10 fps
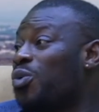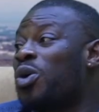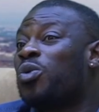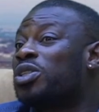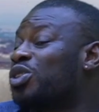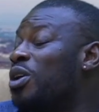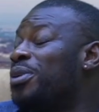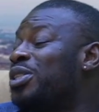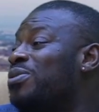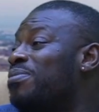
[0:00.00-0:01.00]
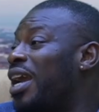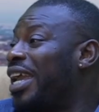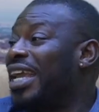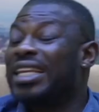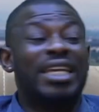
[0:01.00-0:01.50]
No one was coming to my
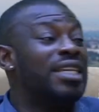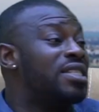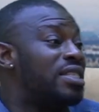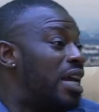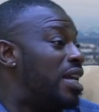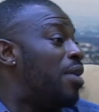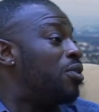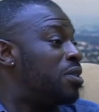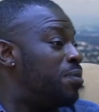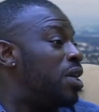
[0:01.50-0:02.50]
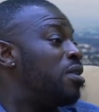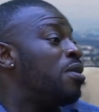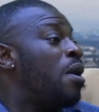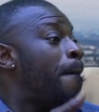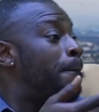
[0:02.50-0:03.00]
aid. Instead, I was being
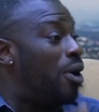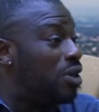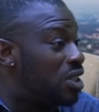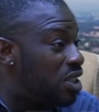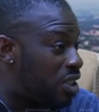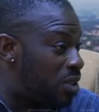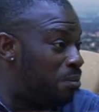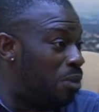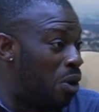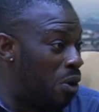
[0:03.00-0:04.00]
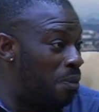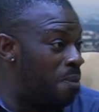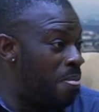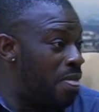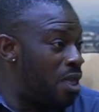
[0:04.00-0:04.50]
punished more.
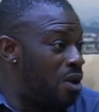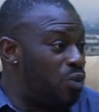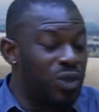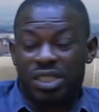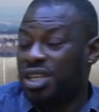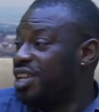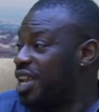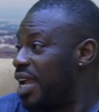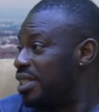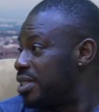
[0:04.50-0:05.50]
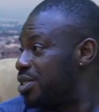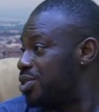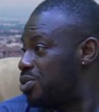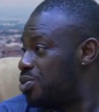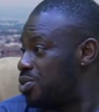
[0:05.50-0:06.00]
We still hear it in
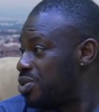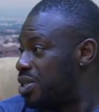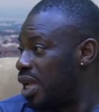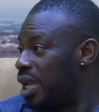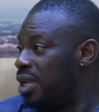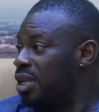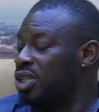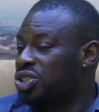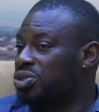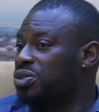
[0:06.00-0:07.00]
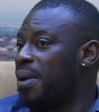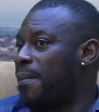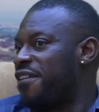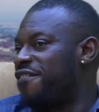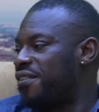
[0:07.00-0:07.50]
school today. Children
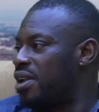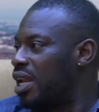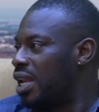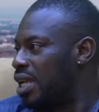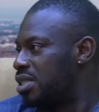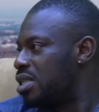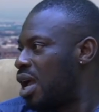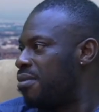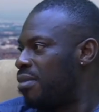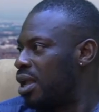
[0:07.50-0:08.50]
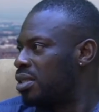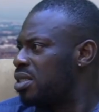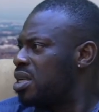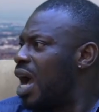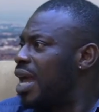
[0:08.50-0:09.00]
might fail an
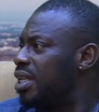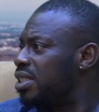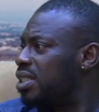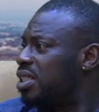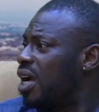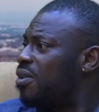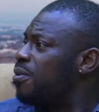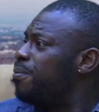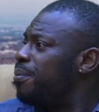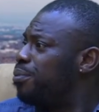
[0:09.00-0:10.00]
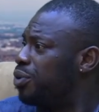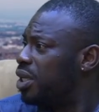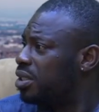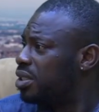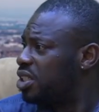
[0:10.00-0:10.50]
assignment, and a teacher will be
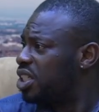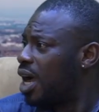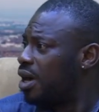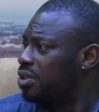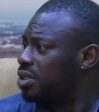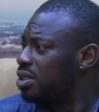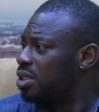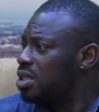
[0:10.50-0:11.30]
bullying the child.